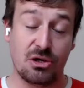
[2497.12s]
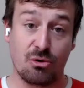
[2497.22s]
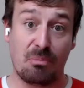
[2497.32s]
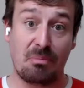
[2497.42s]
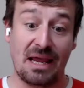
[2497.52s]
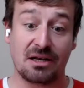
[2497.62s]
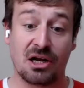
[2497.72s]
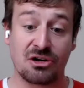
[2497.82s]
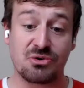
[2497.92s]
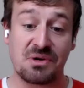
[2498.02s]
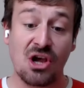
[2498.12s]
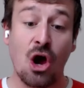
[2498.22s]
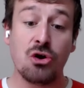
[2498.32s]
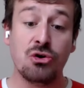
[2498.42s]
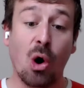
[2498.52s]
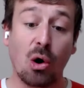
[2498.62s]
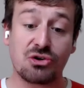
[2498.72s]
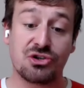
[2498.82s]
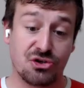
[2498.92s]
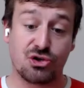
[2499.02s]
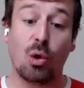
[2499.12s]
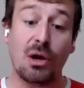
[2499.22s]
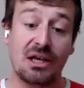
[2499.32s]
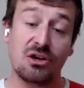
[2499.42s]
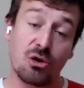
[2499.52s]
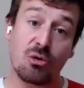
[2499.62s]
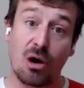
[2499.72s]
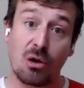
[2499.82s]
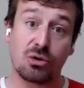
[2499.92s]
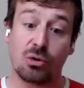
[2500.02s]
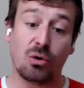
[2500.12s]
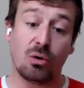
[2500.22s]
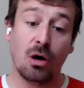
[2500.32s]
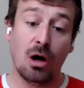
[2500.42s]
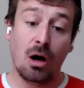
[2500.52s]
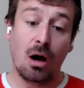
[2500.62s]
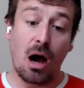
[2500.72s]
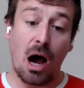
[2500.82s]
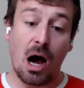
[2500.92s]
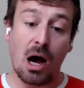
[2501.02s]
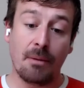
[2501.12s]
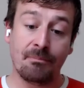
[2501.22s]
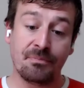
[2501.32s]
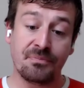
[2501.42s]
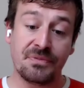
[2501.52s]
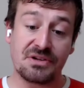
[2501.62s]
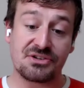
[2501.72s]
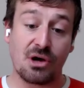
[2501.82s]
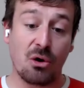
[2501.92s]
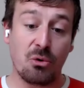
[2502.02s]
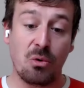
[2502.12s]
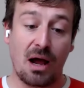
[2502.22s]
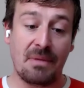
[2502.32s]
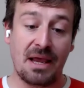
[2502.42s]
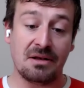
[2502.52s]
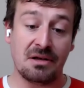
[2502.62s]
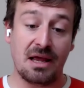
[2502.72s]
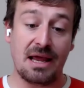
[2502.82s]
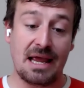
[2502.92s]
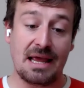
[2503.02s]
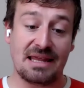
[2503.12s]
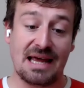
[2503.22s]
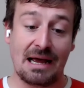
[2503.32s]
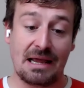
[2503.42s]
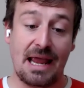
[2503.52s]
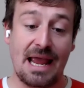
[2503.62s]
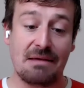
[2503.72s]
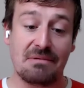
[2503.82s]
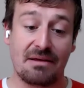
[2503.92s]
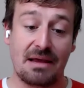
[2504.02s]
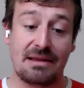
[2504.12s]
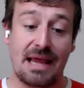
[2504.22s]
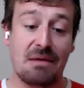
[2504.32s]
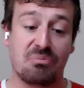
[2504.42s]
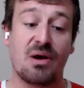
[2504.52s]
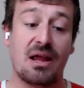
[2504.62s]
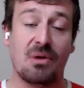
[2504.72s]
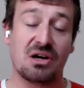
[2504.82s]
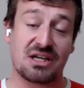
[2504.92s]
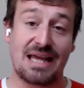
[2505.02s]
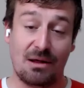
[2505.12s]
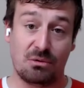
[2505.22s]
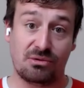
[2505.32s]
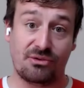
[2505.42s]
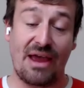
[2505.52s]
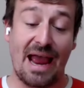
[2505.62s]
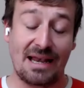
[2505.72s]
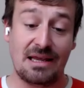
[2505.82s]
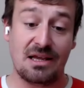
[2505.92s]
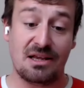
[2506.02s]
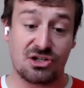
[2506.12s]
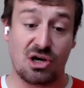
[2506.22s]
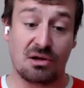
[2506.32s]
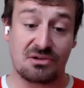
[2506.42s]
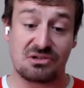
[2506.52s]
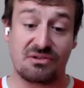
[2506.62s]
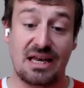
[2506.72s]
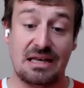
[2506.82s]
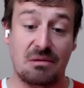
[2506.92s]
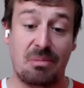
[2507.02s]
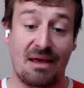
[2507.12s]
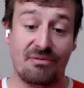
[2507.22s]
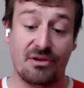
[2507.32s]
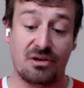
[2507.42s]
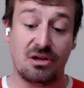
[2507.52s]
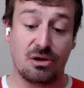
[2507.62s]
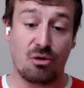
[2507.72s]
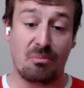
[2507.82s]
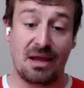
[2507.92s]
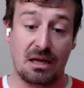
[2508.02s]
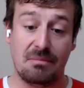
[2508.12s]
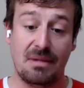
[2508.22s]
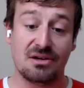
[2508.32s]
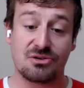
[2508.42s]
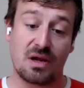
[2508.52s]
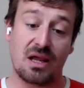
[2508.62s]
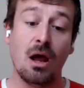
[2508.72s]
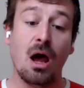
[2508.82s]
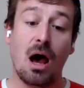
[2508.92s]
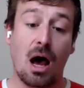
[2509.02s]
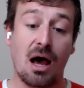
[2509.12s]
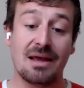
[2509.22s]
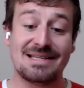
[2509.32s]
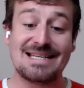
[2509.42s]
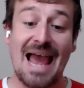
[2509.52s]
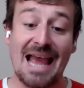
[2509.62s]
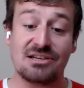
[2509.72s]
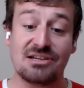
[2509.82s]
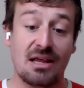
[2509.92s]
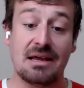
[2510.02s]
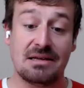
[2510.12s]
European countries not to join Eurocorps. So I mean, it pretty much killed any chance of an independent European military, dead